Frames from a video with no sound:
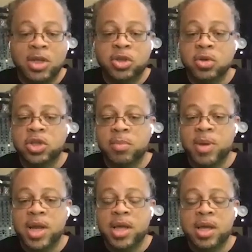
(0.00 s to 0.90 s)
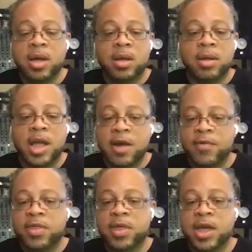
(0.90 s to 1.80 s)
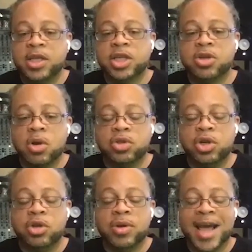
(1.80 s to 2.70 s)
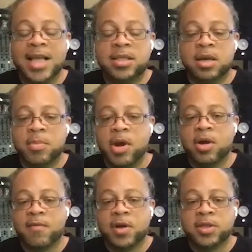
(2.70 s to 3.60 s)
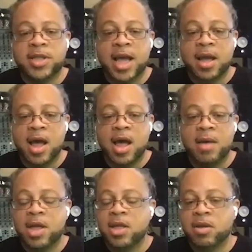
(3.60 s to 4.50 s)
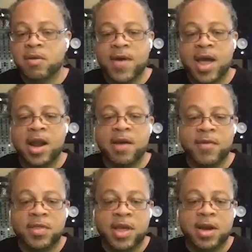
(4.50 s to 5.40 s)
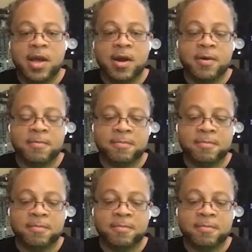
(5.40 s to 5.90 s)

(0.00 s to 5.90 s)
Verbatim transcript: my social media, everything, just go to uniteamericafirst.com and you can find everything there.